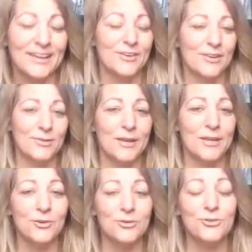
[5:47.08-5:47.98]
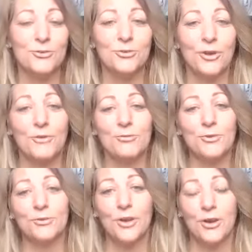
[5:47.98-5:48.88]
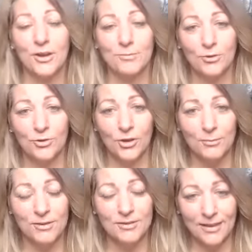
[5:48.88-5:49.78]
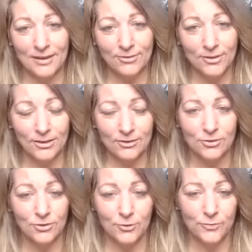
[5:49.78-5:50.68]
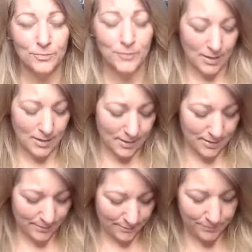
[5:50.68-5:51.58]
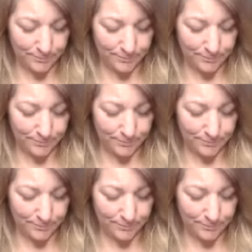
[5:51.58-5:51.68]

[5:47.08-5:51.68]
you need to make good use of your time your time is everything to you um,